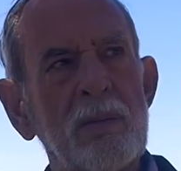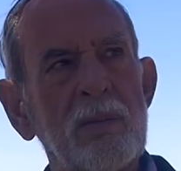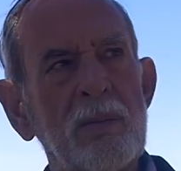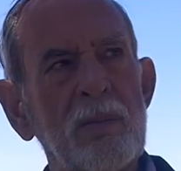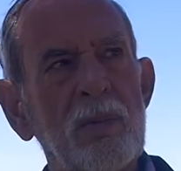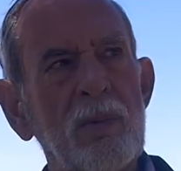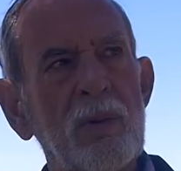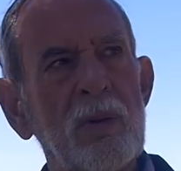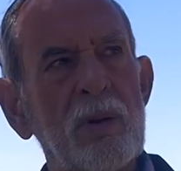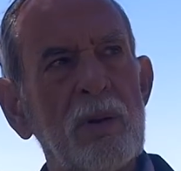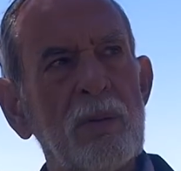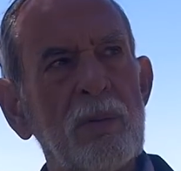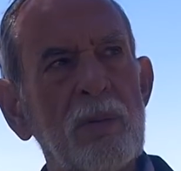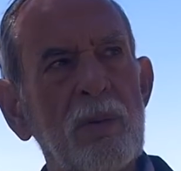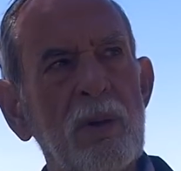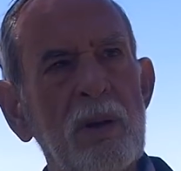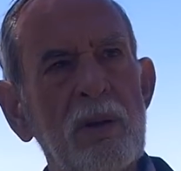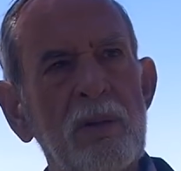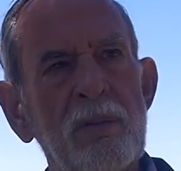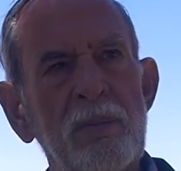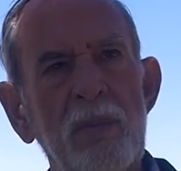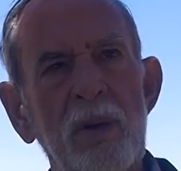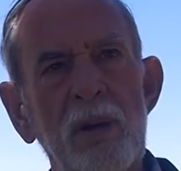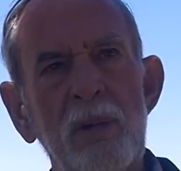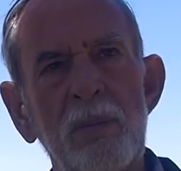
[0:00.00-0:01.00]

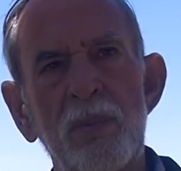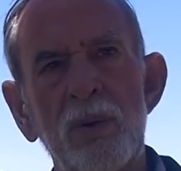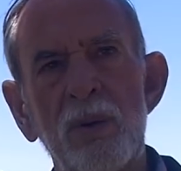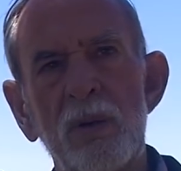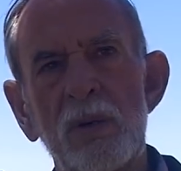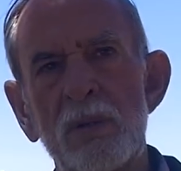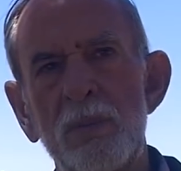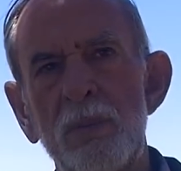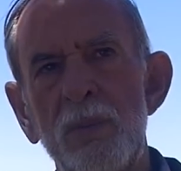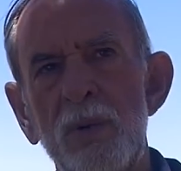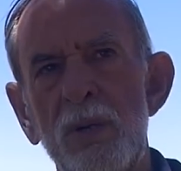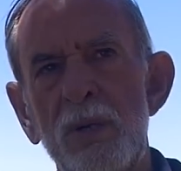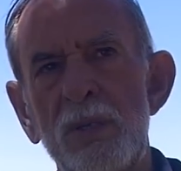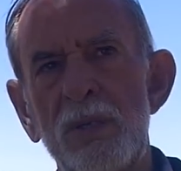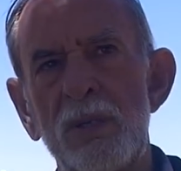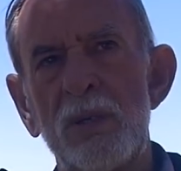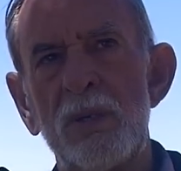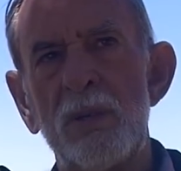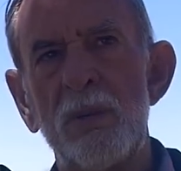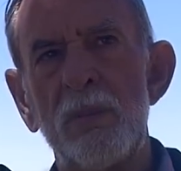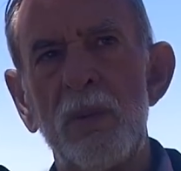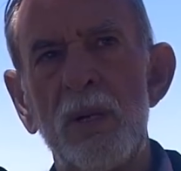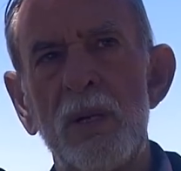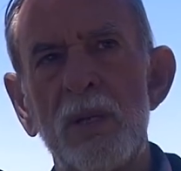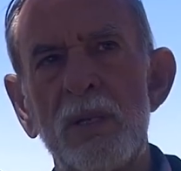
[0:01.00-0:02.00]
one of my books,
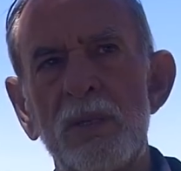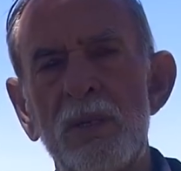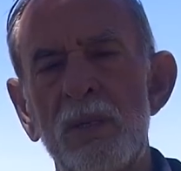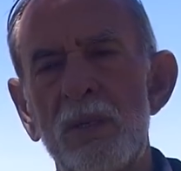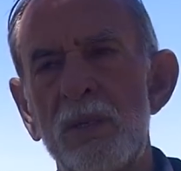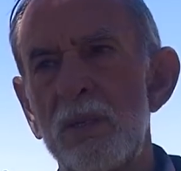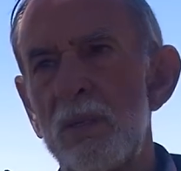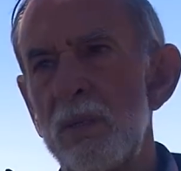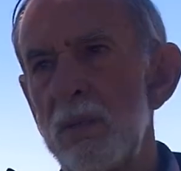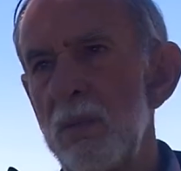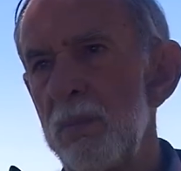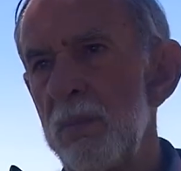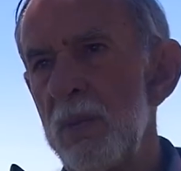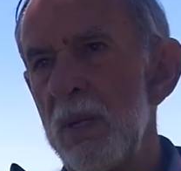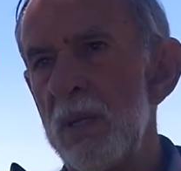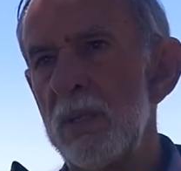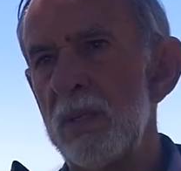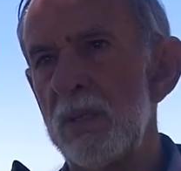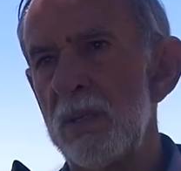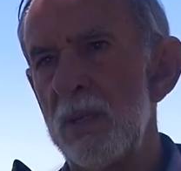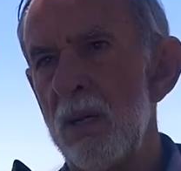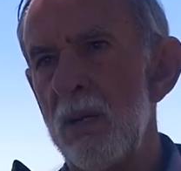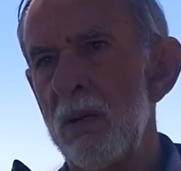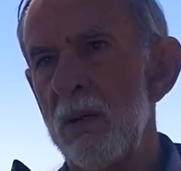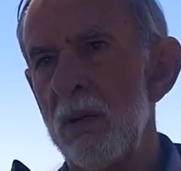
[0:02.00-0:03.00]
Merging Dimensions, is a
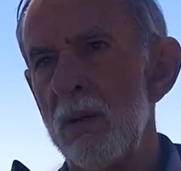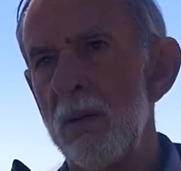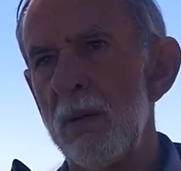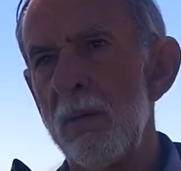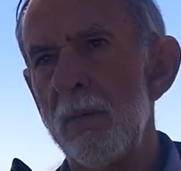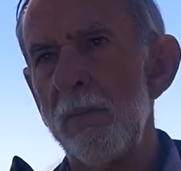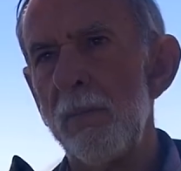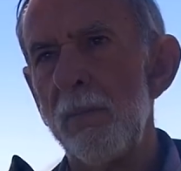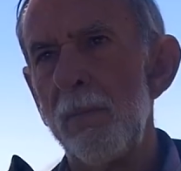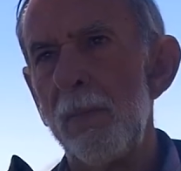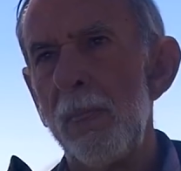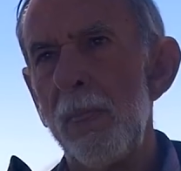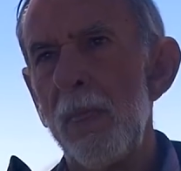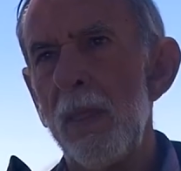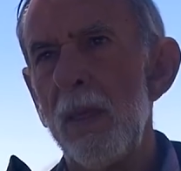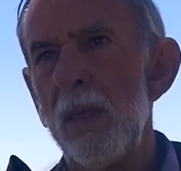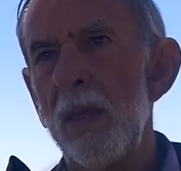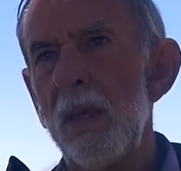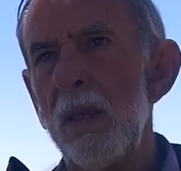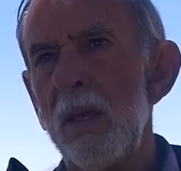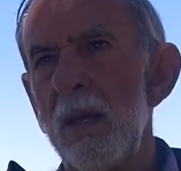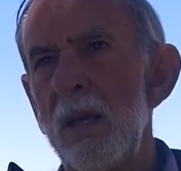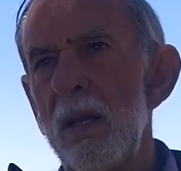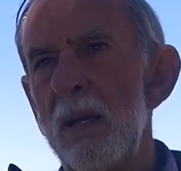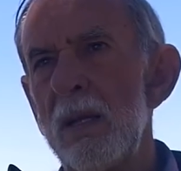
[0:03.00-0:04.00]
bestseller.
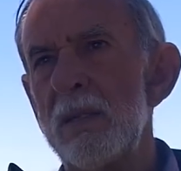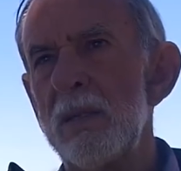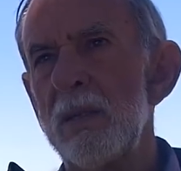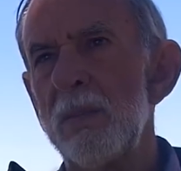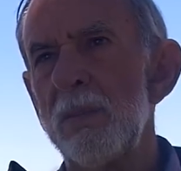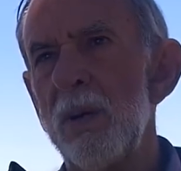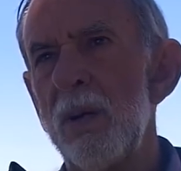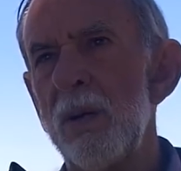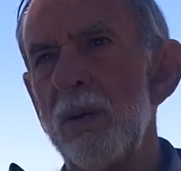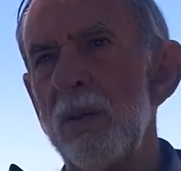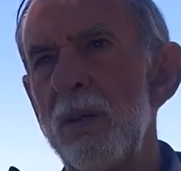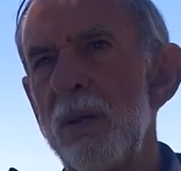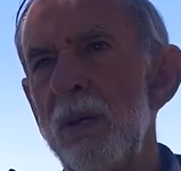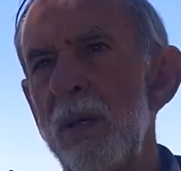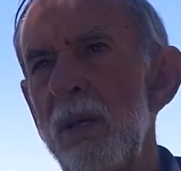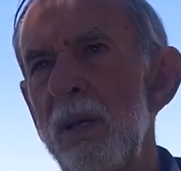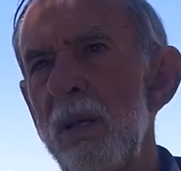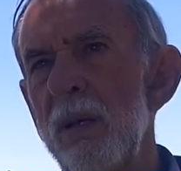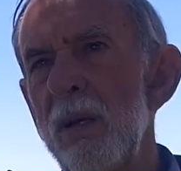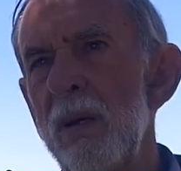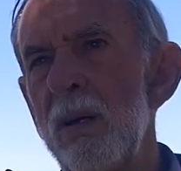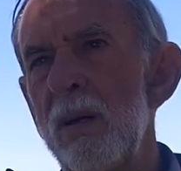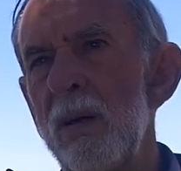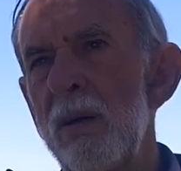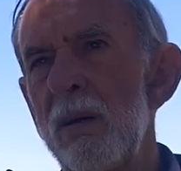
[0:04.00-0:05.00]
And it's about
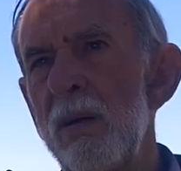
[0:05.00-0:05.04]
the